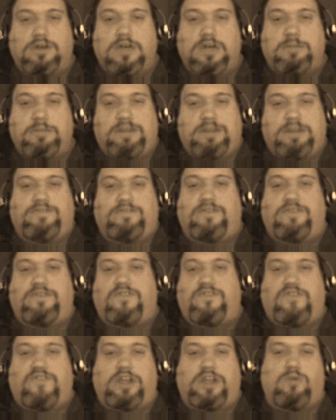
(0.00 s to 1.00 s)
Even if
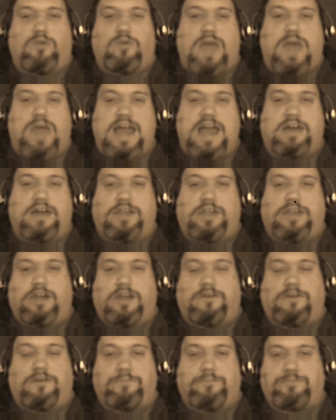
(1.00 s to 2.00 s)
you figure,
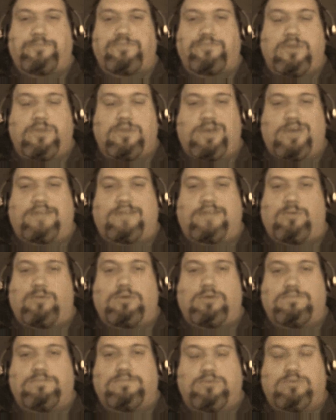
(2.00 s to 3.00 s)
well, whatever,
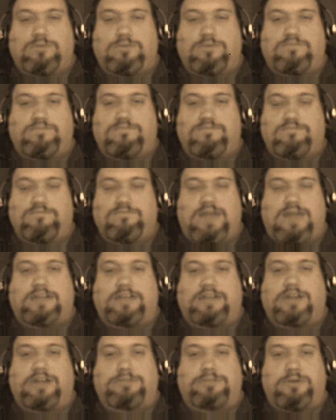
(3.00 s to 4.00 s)
we'll
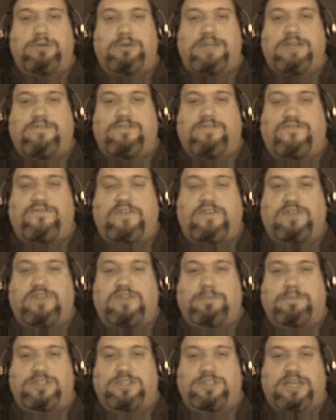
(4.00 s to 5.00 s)
round it up to an even
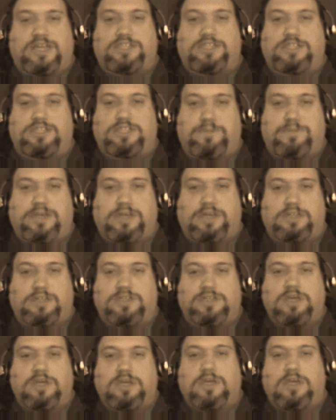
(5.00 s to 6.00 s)
50%, just
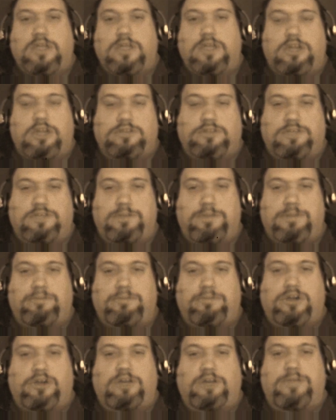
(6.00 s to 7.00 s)
because some
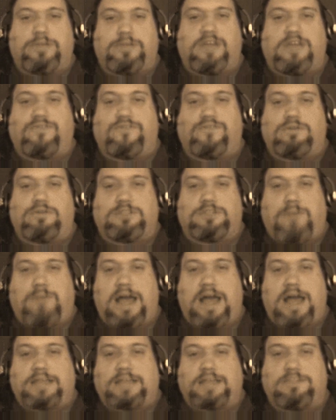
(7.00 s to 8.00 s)
people are going to be influenced
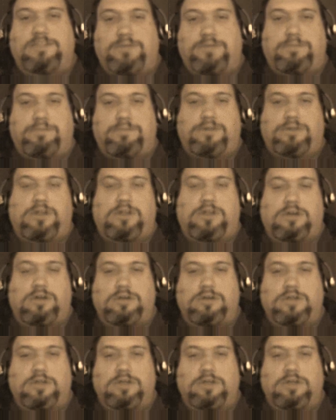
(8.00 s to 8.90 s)
by it, some people are